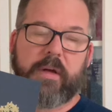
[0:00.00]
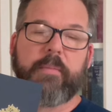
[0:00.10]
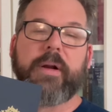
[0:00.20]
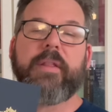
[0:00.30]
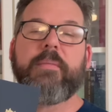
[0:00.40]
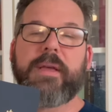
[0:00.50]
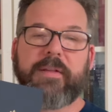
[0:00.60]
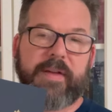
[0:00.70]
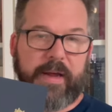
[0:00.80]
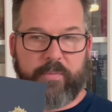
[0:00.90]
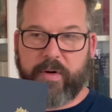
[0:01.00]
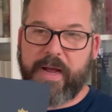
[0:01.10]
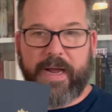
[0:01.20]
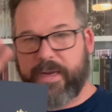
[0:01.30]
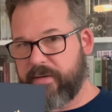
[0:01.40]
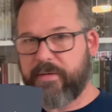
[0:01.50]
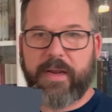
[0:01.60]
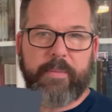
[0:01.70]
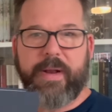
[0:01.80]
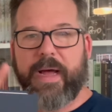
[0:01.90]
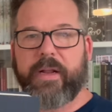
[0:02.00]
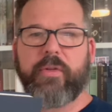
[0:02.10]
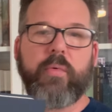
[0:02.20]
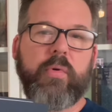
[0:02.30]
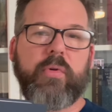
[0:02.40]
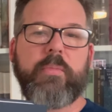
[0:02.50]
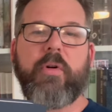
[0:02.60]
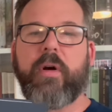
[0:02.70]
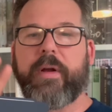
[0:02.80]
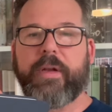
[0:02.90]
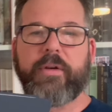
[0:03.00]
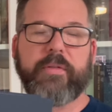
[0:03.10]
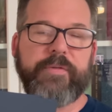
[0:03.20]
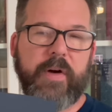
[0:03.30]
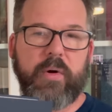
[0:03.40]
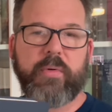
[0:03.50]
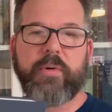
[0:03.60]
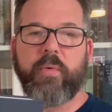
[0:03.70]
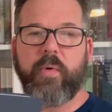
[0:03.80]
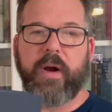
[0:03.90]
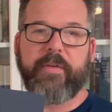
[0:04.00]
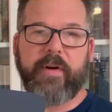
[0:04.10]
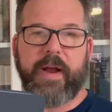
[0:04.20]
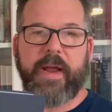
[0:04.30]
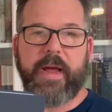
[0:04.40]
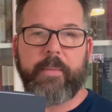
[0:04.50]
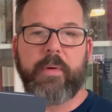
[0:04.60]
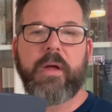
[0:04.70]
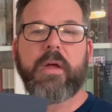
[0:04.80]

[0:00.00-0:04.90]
But in the meantime, when I am not in the room or in your phone or wherever I am,